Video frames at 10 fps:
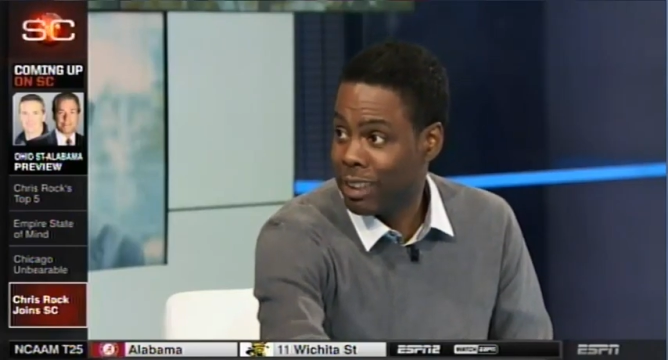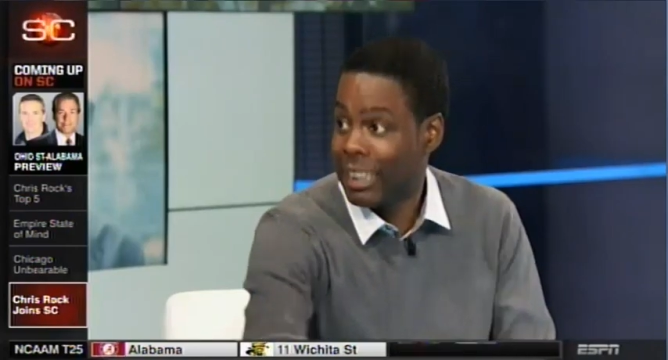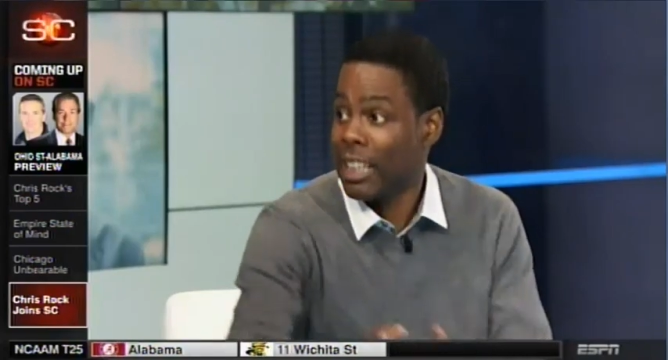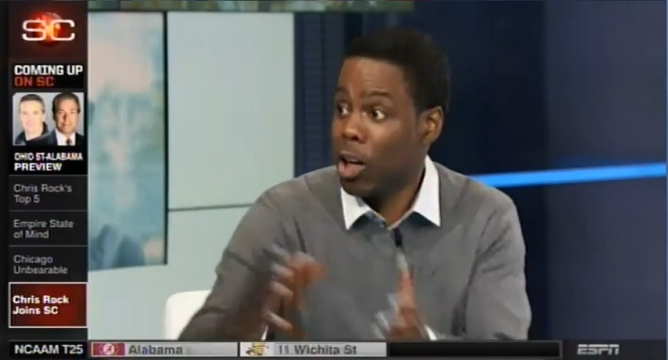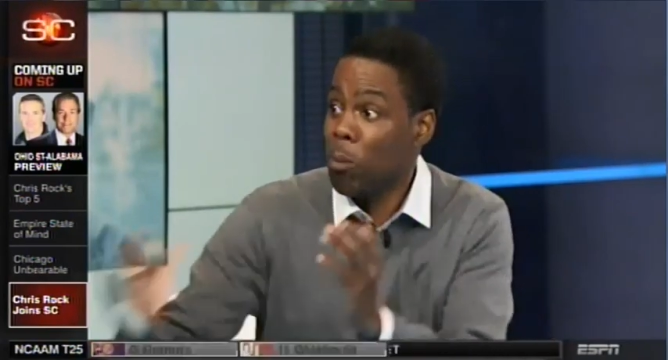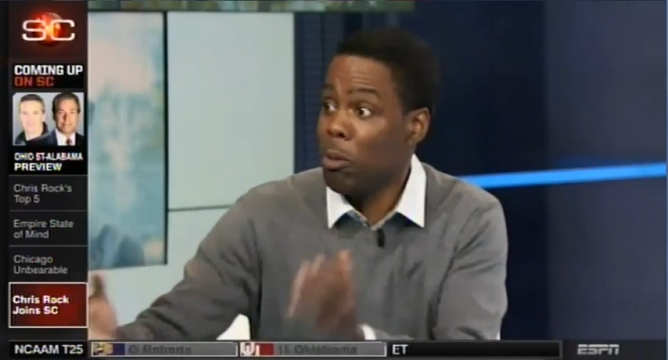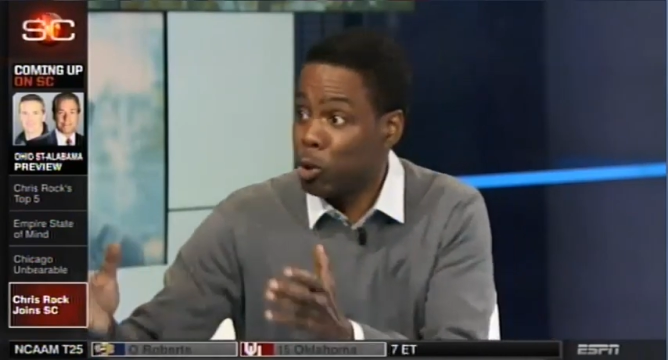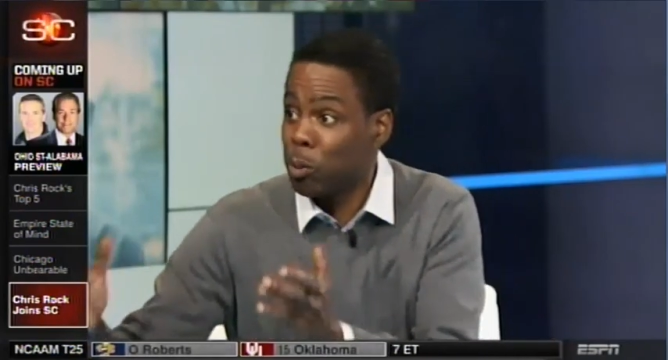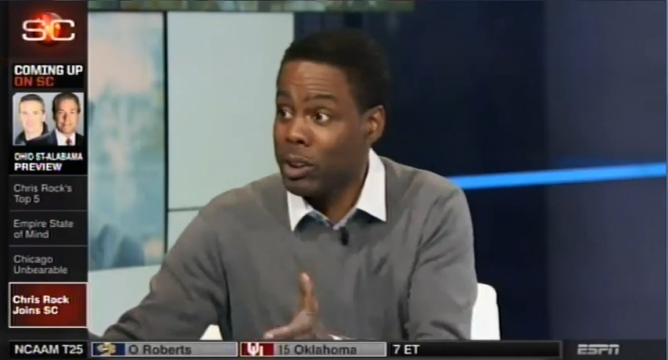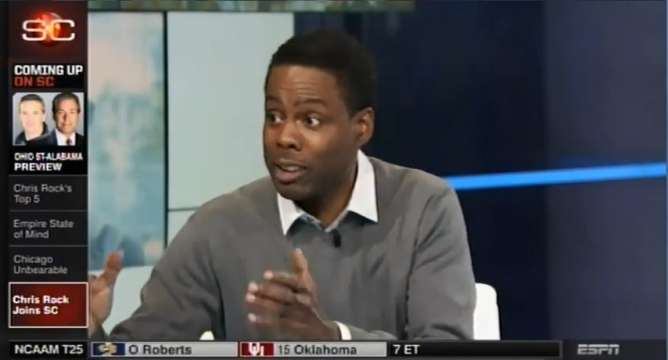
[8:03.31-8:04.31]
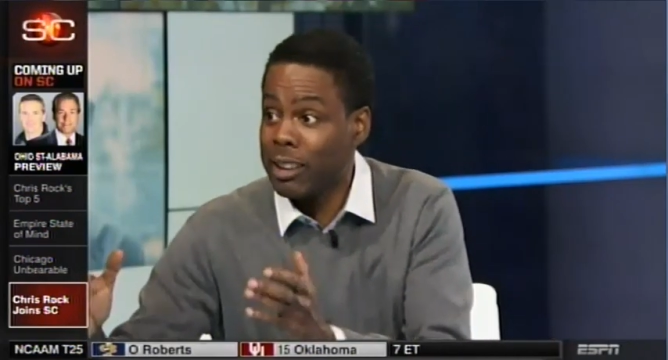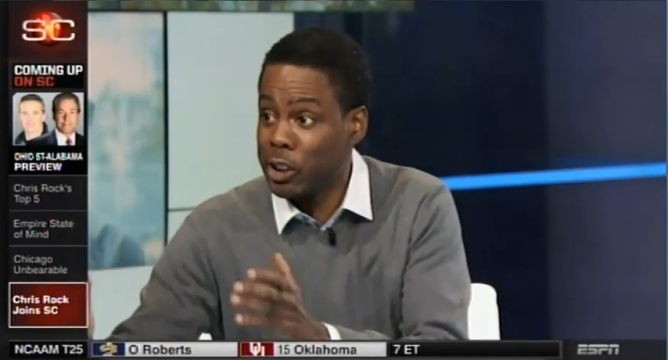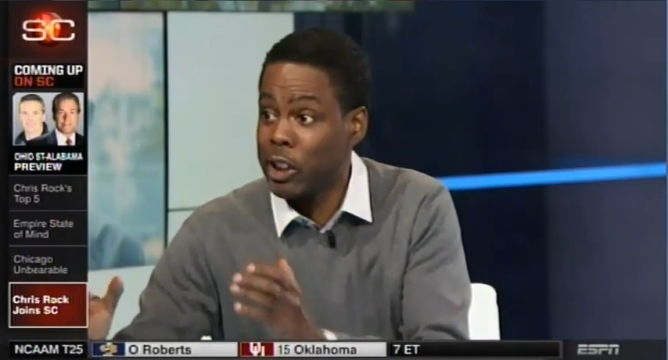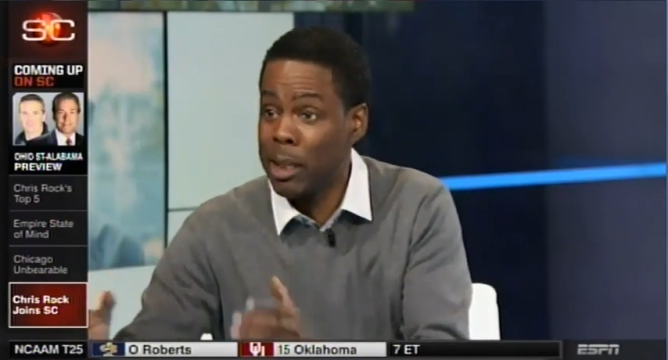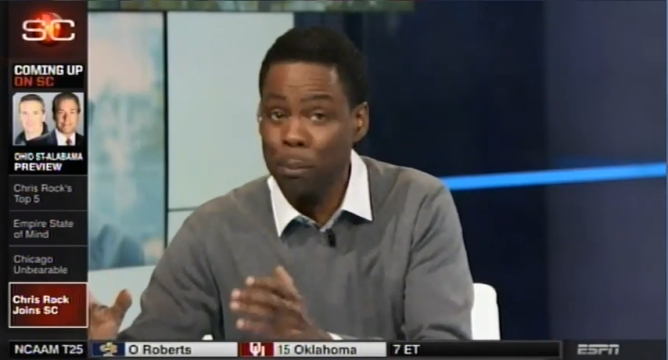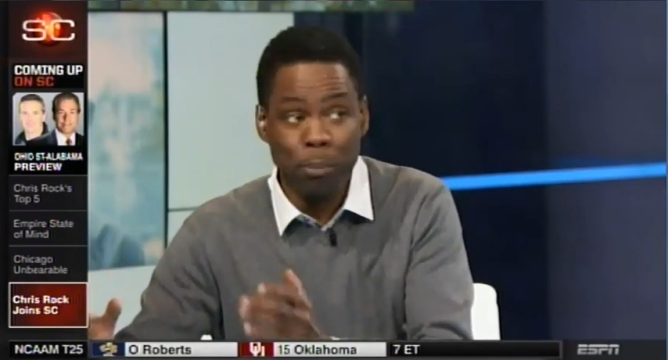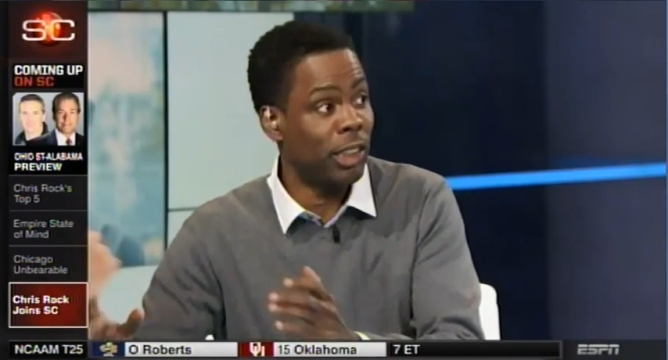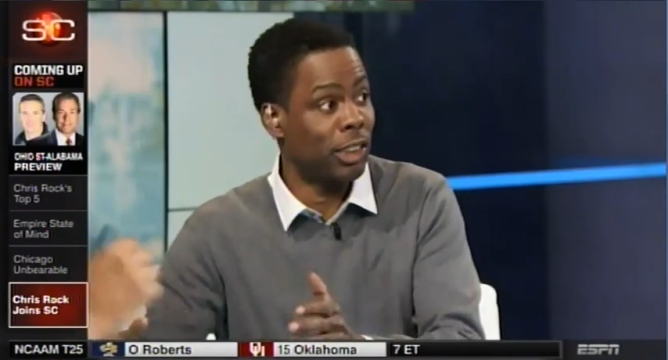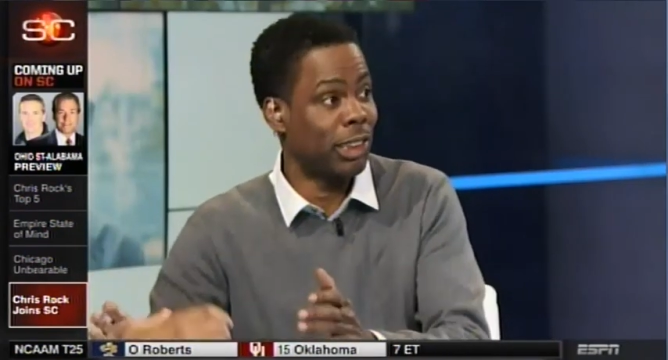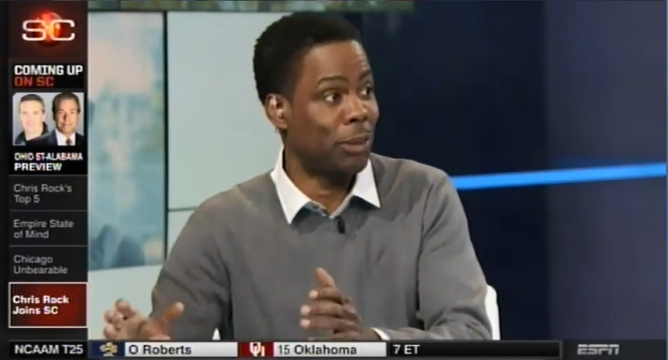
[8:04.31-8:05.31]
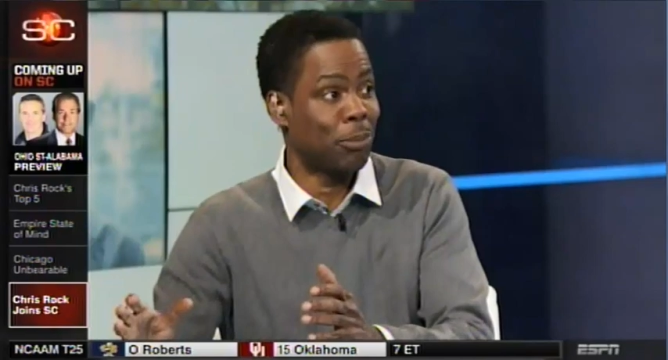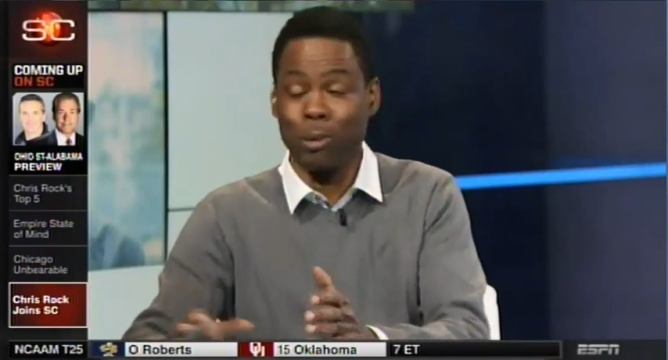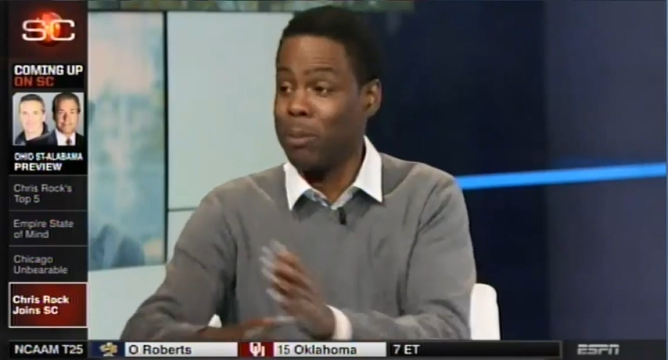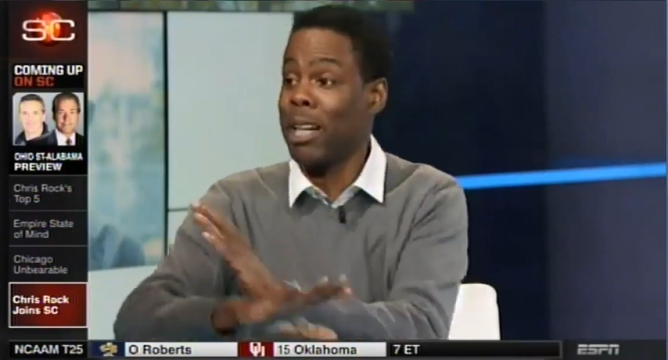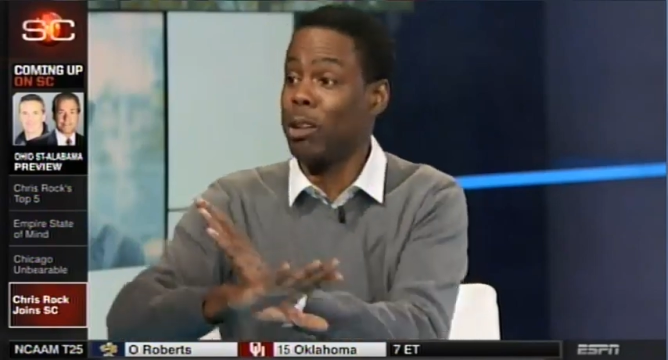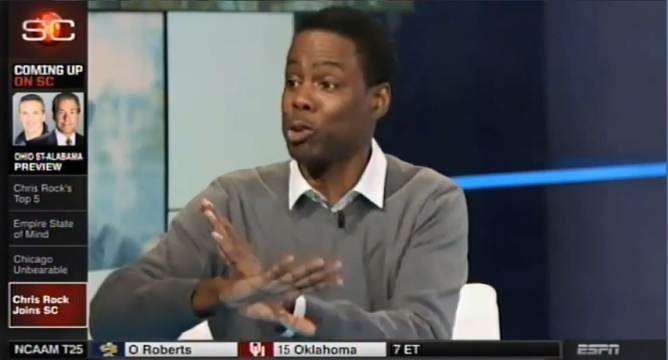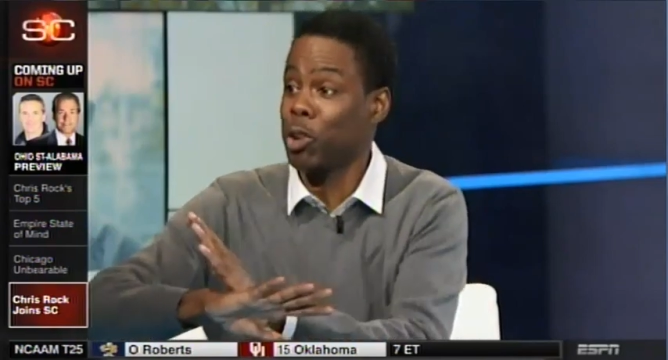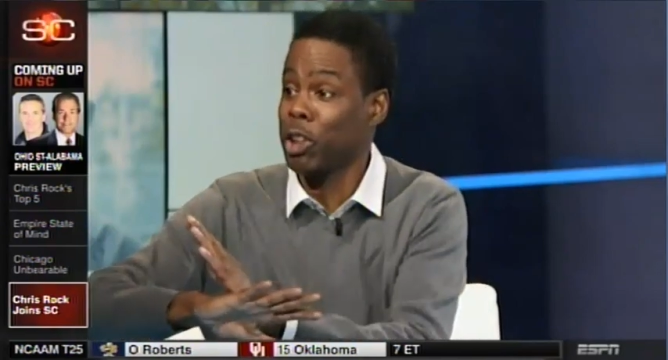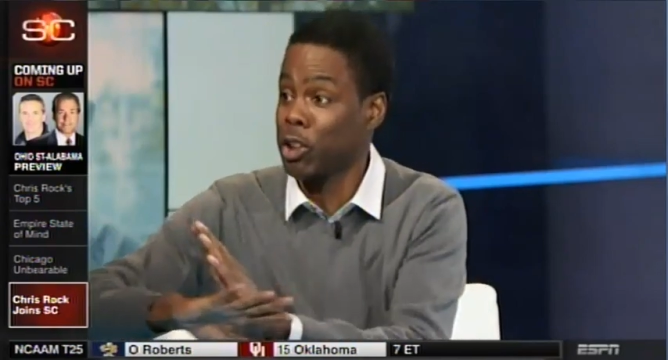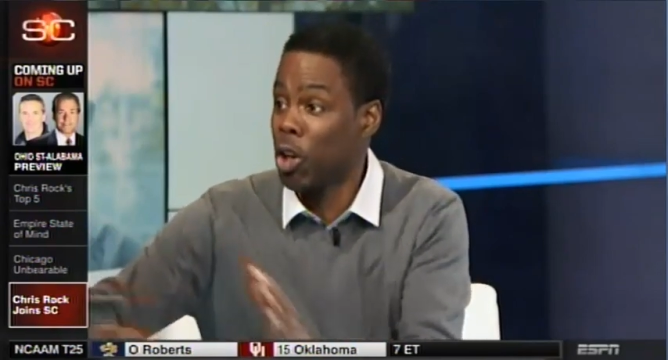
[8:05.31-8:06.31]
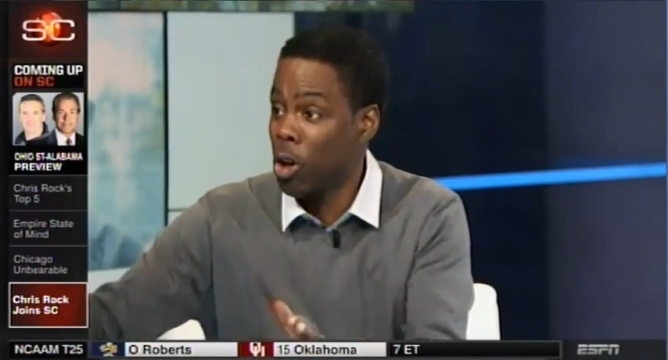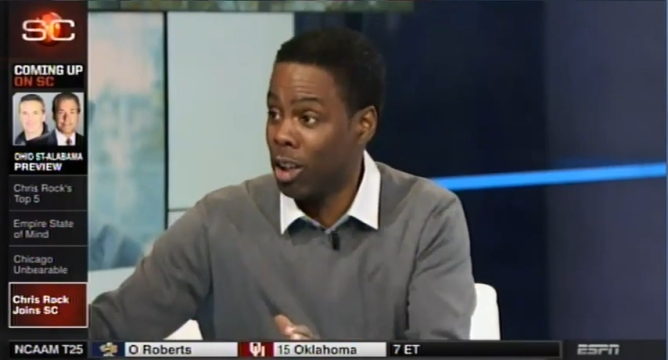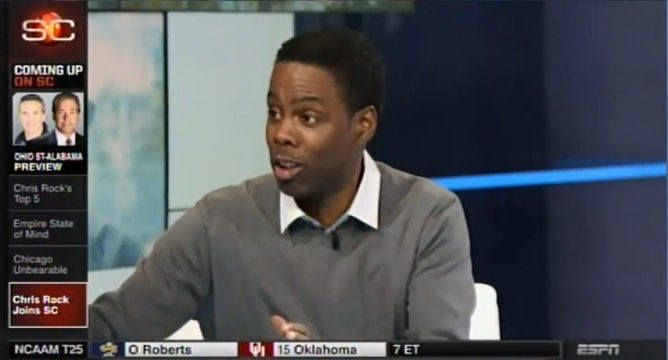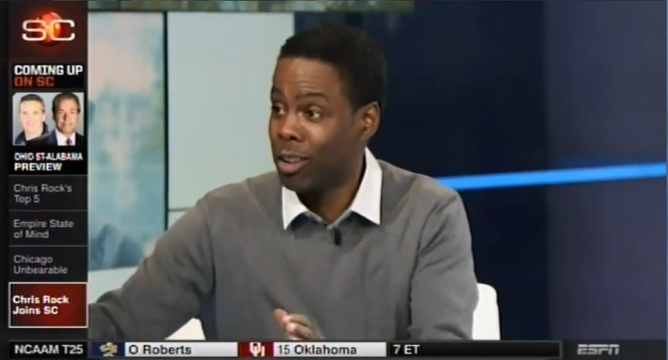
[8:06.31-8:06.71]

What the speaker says: Like, they almost went to the championship with Michael Jordan gone.